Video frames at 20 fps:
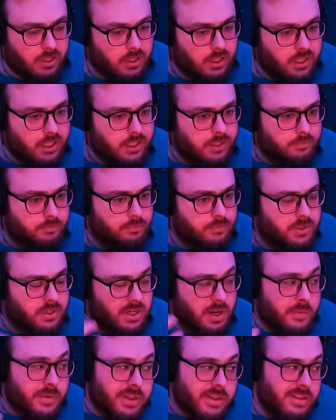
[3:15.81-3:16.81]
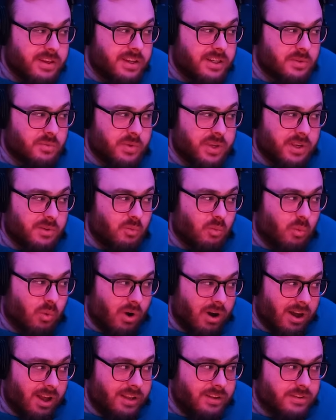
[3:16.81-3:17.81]
um, some of the things we
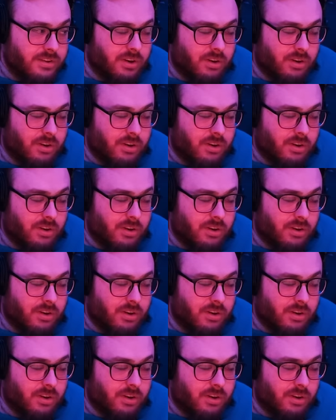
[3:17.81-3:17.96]
want